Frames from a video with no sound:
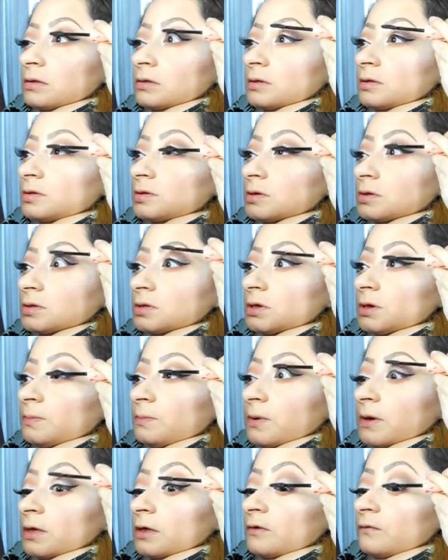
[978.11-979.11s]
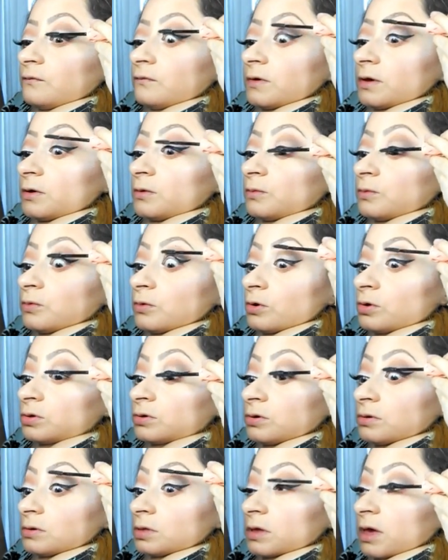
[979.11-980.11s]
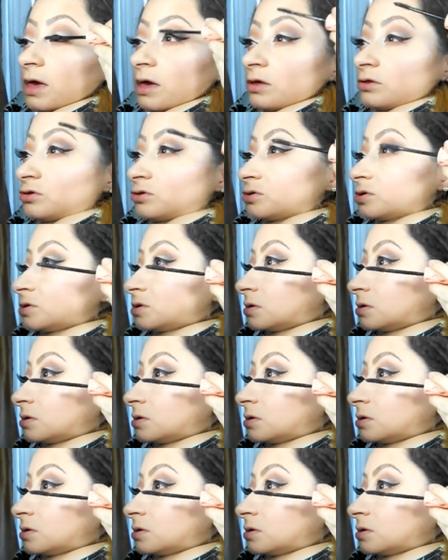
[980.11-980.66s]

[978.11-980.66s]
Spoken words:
This is the Benefit Roller Lash.